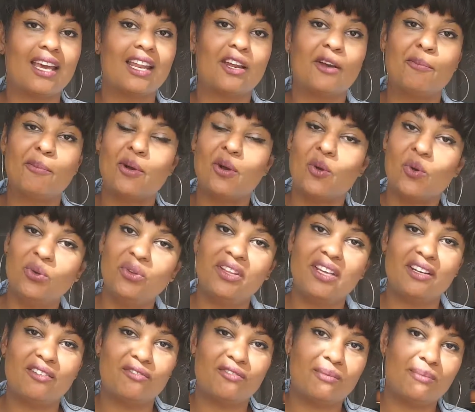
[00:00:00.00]
And I'll put all the
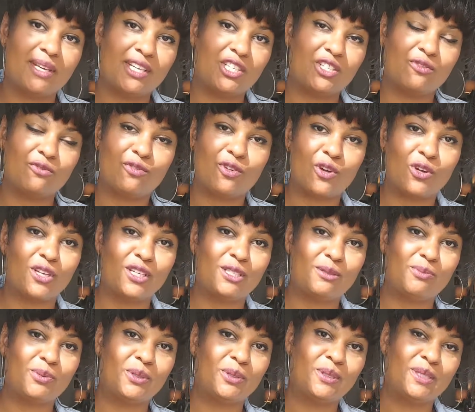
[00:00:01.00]
information for
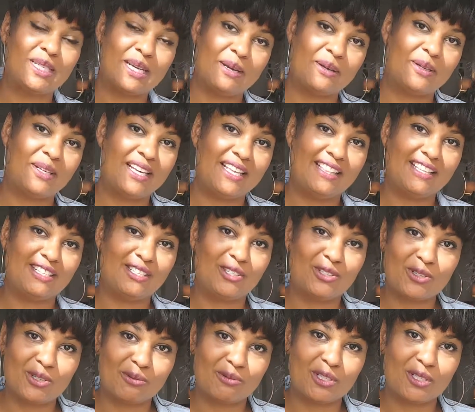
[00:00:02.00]
Honest Brew down in the
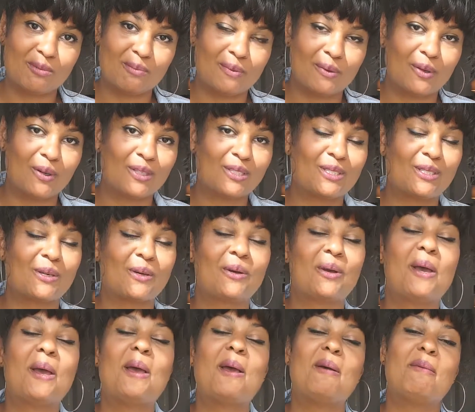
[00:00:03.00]
description box.
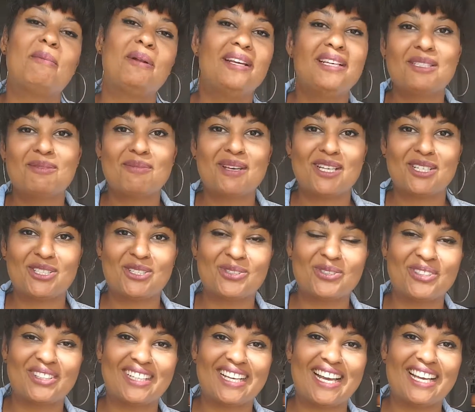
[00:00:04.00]
So please make
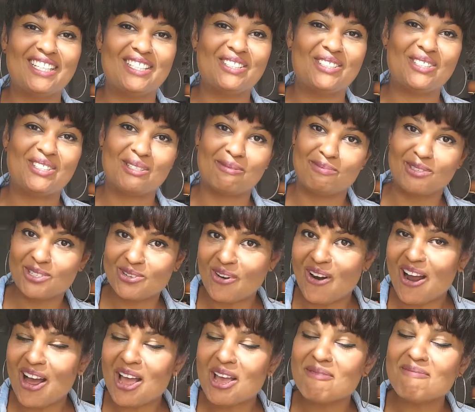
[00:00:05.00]
sure that you
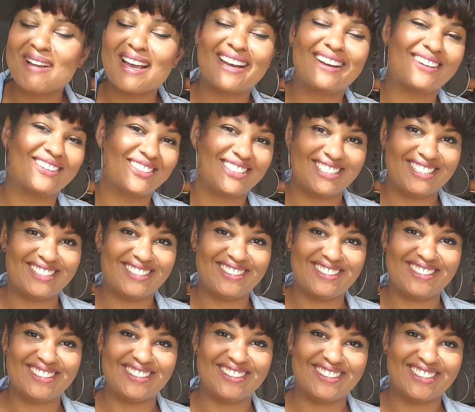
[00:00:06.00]
subscribe, and I'll see you
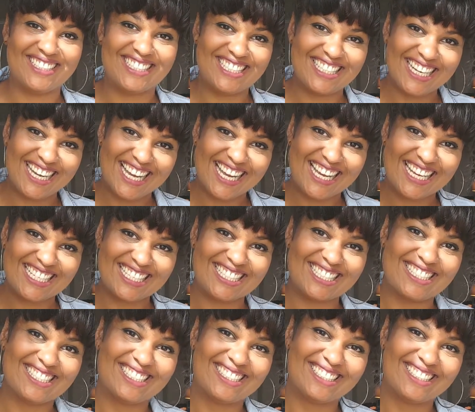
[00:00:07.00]
soon. Cheers!